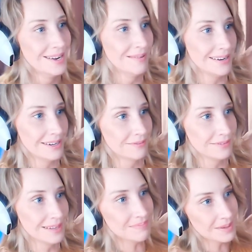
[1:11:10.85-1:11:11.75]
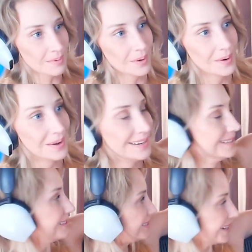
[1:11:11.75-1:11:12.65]
We need to flip the board
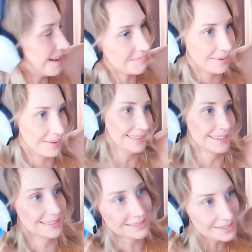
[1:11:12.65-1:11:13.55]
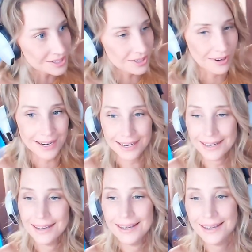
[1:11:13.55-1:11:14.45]
and start putting the string
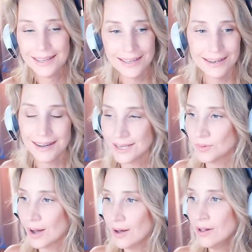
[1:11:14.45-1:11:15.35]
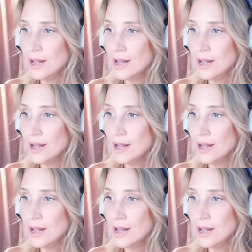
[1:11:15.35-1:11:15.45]
here as well.